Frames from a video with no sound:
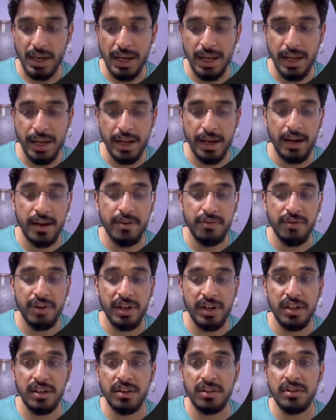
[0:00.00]
and
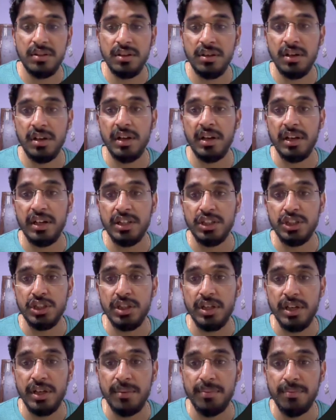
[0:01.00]
finally the
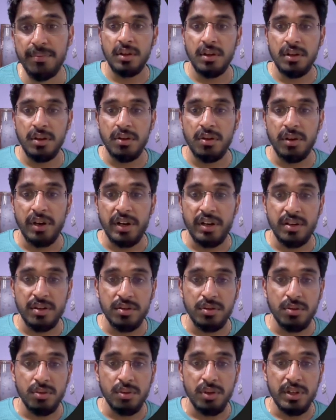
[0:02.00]
collection name. Alright,
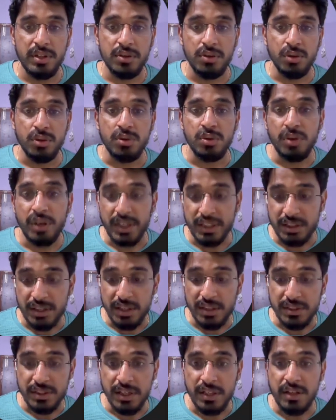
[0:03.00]
so let's also
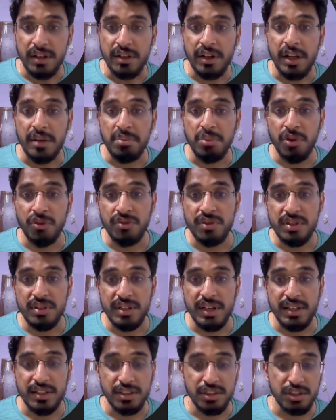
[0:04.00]
assign the type of this
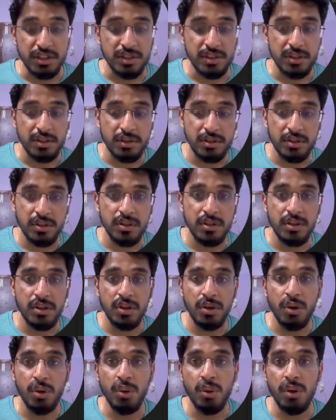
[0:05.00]
as
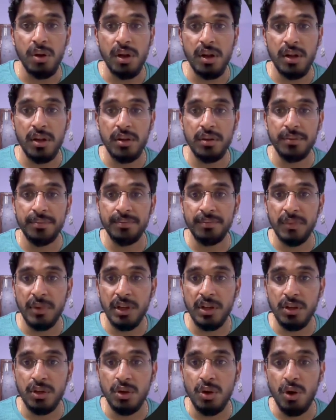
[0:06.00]
role
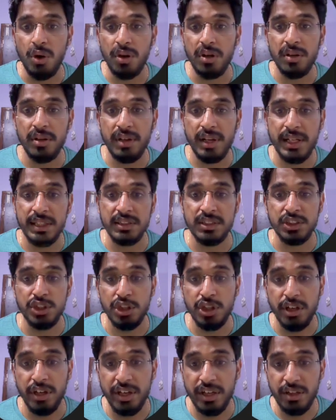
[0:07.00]
doc as
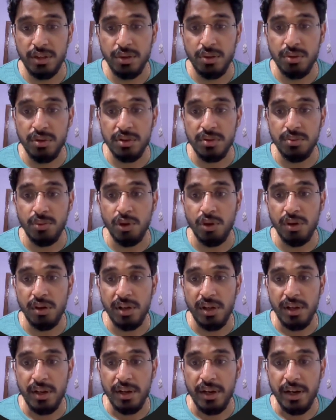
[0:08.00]
generic to this model,
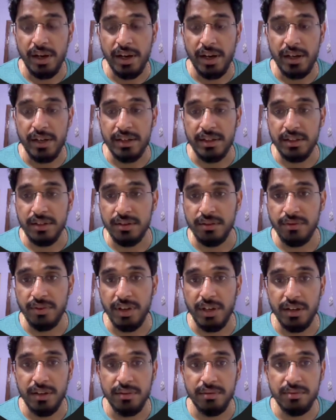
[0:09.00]
and we
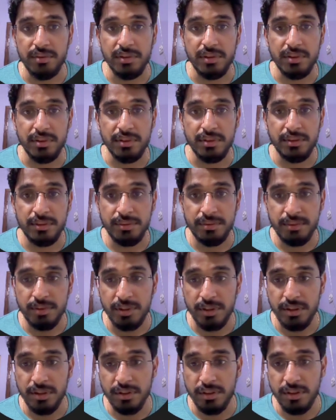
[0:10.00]
have a
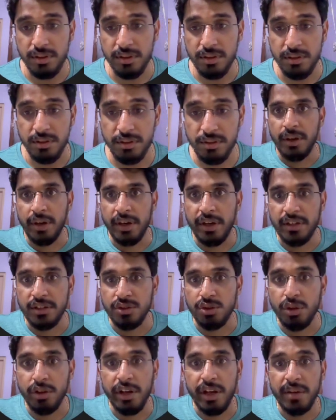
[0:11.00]
error here, and
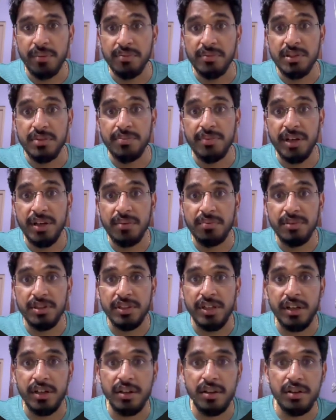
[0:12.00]
sorry, I made a
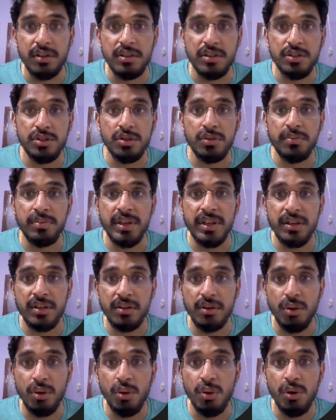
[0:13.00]
mistake here. This should be
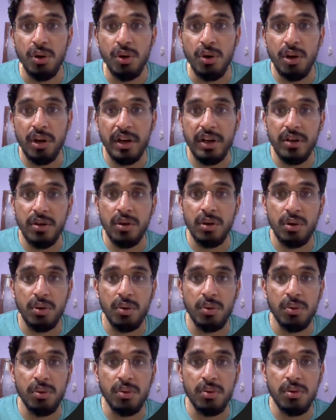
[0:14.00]
role doc and not
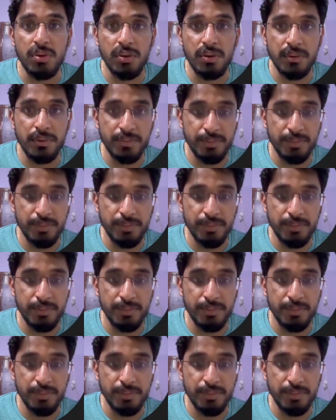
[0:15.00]
role code.